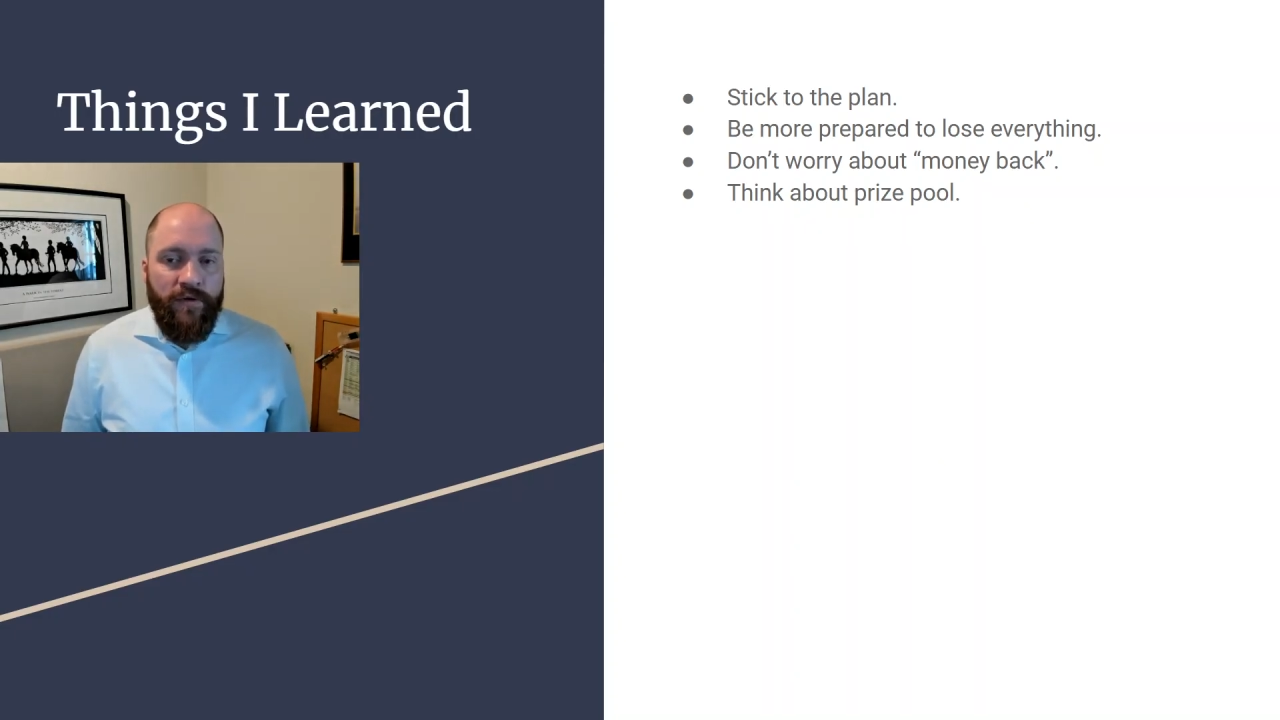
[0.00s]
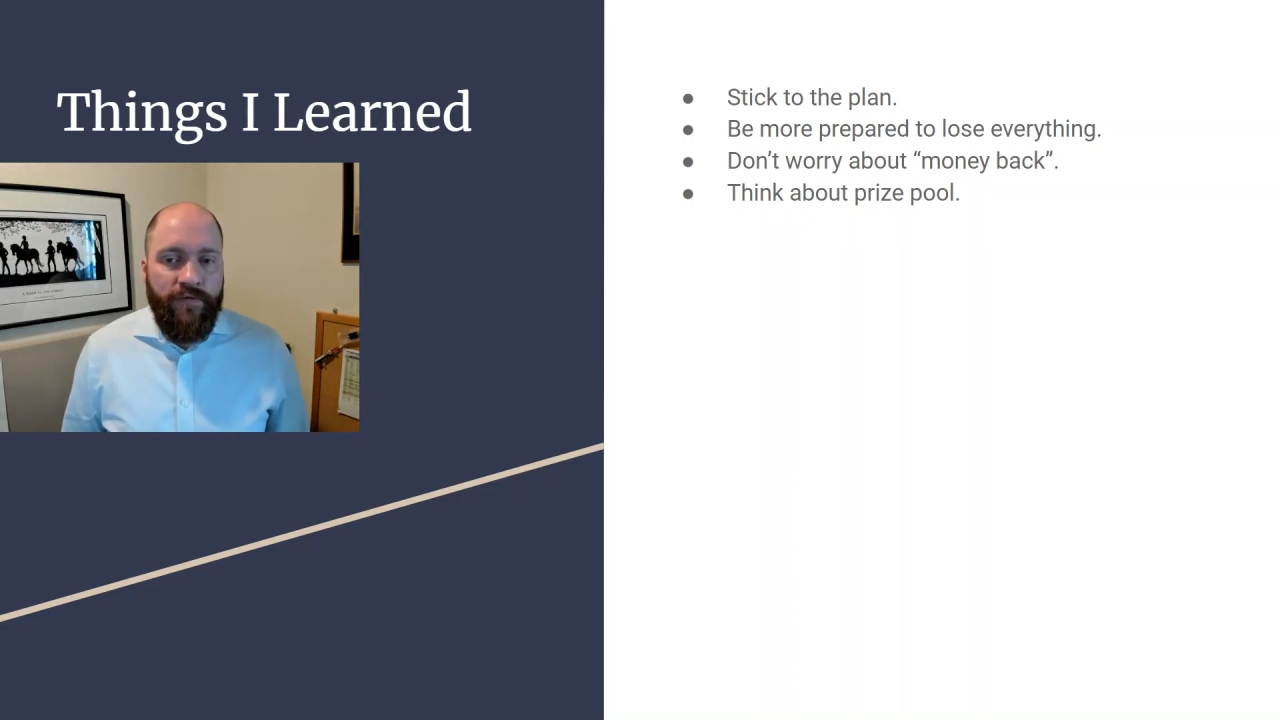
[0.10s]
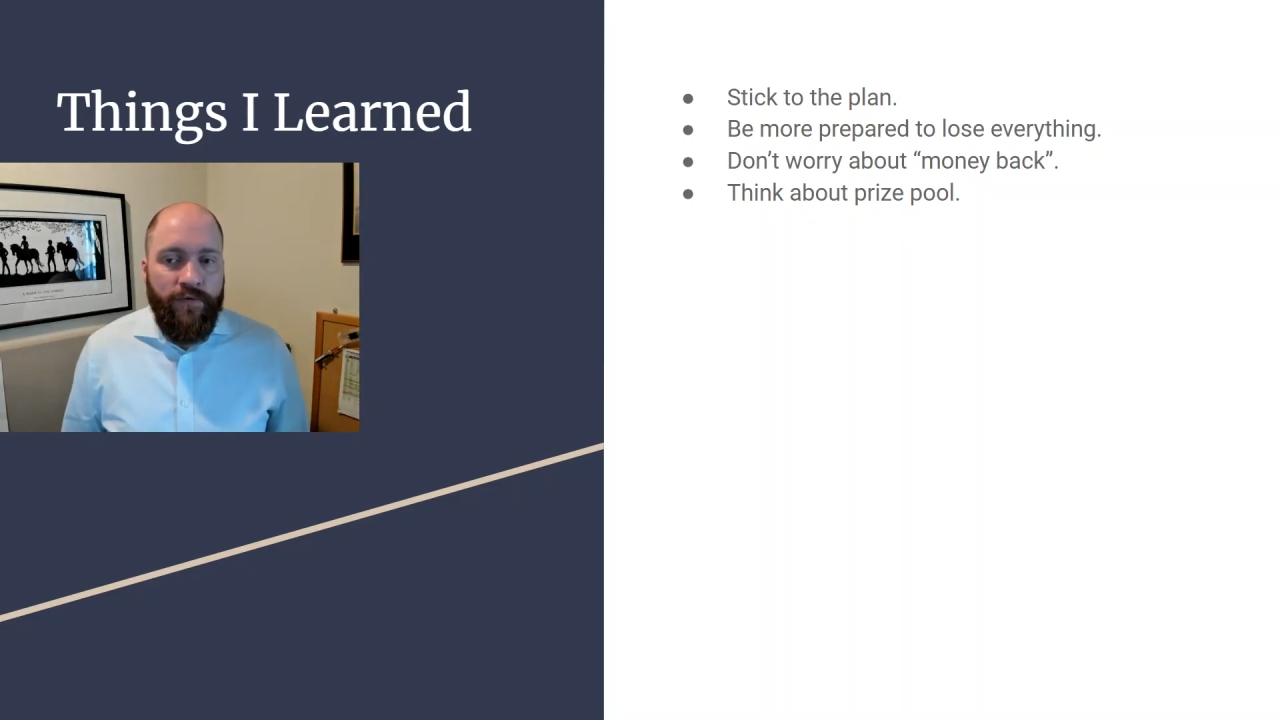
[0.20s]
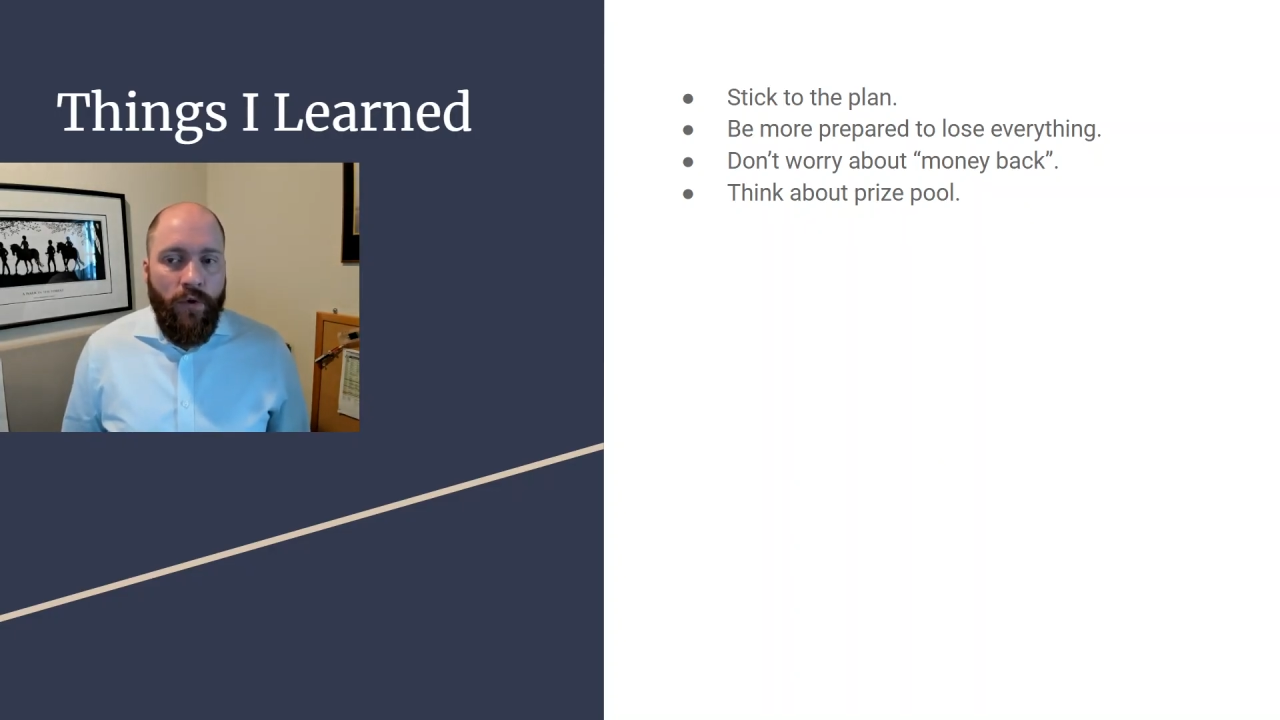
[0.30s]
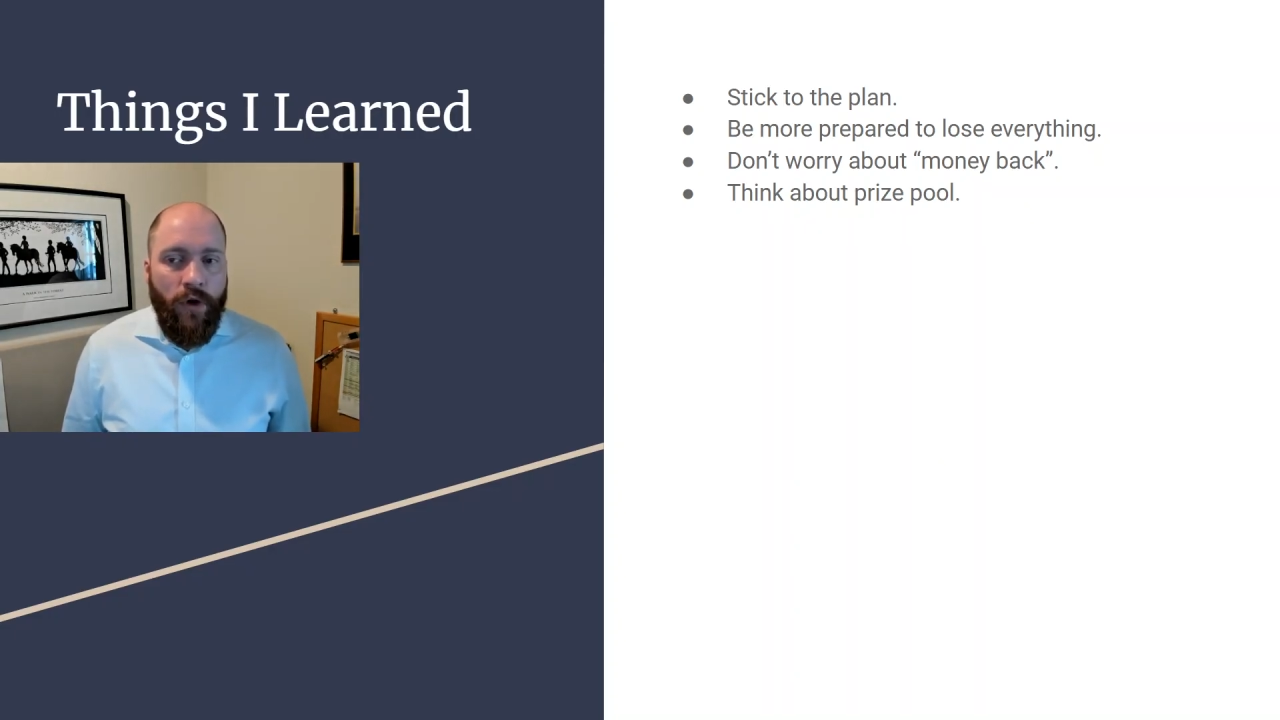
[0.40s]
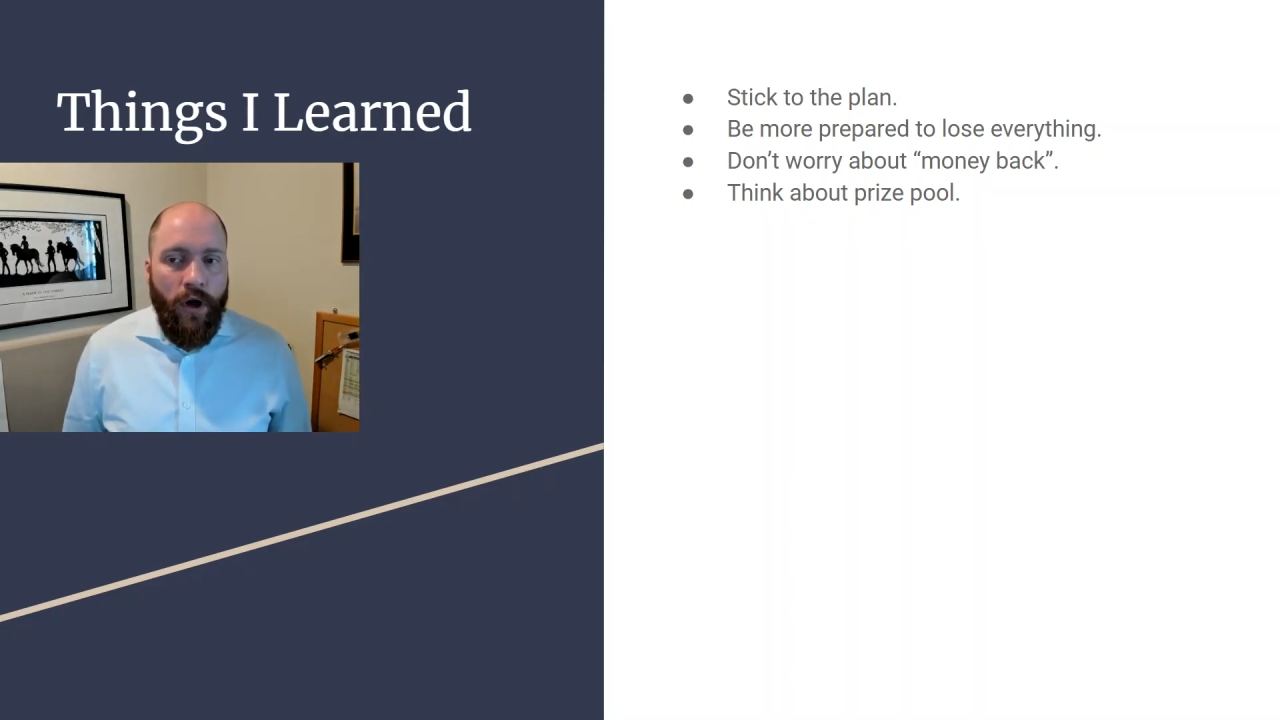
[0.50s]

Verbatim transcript: or four.